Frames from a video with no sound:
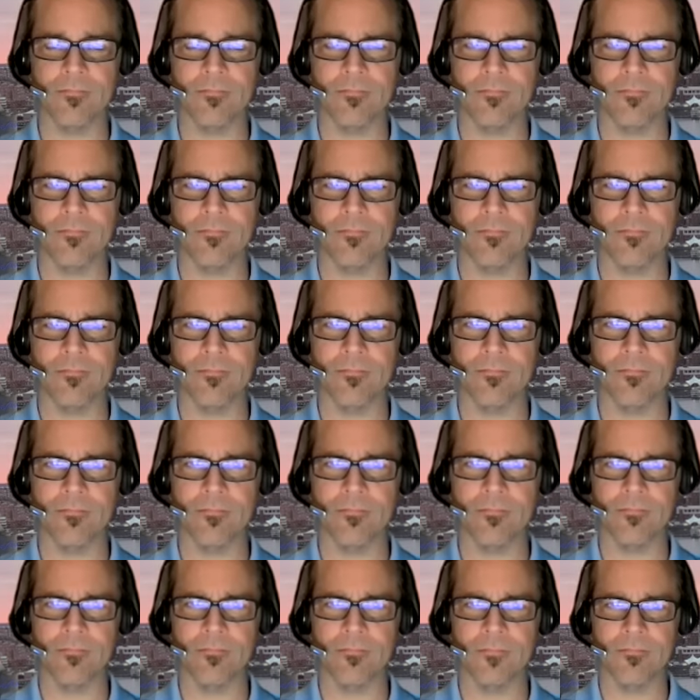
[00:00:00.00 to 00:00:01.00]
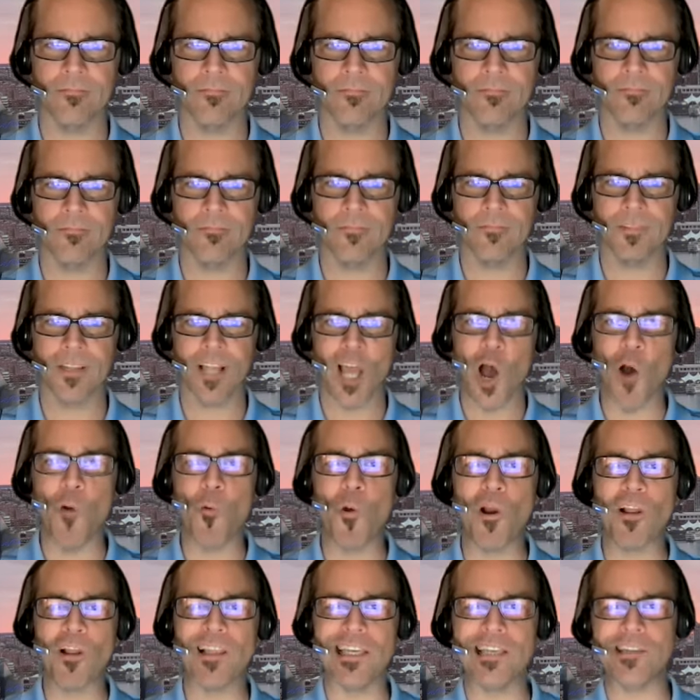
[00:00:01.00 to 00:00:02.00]
Uh, and a
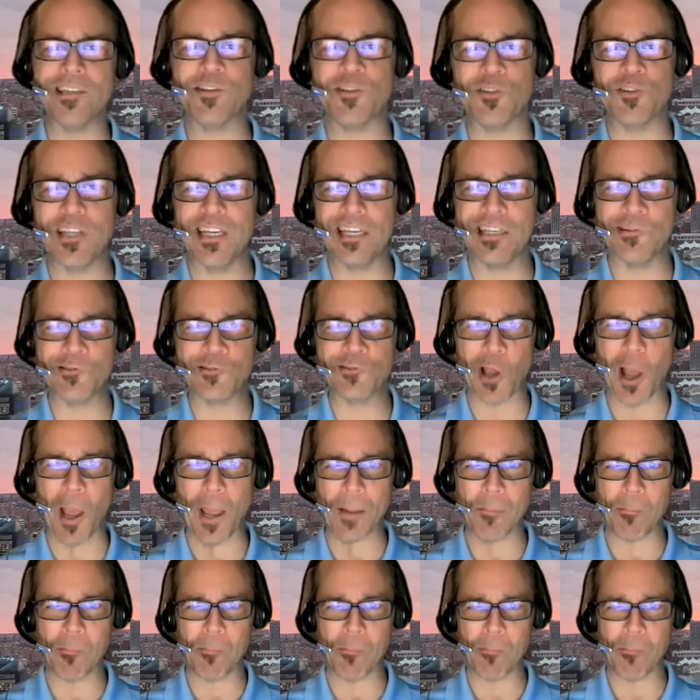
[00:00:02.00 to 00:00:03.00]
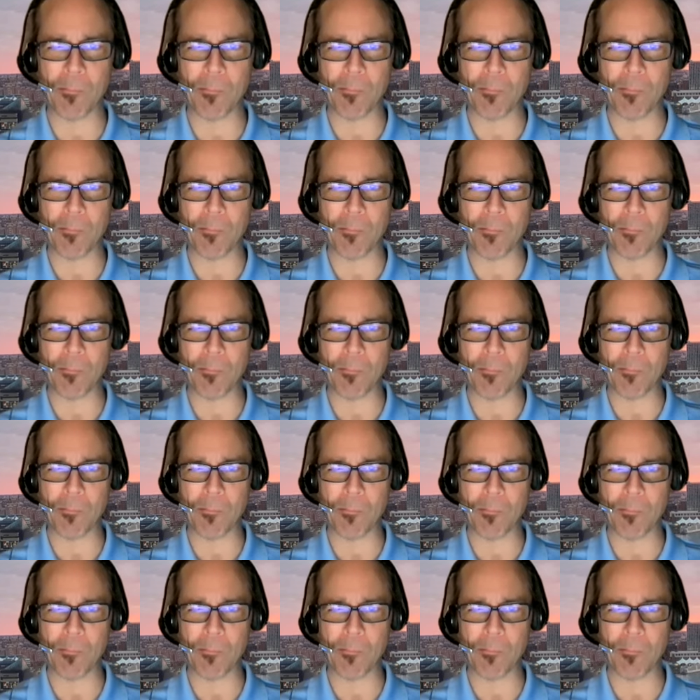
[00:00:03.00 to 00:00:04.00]
Willie Snead. Can he help them? Sure.
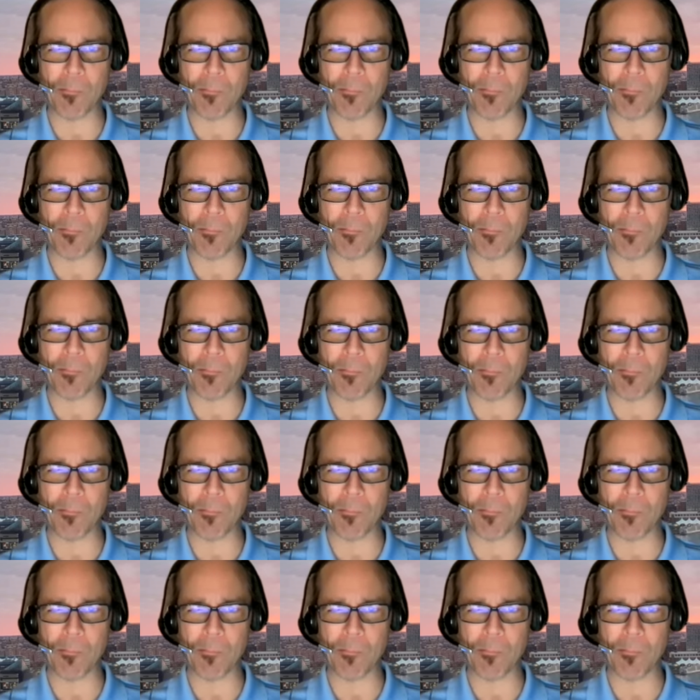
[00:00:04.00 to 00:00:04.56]
Do I think he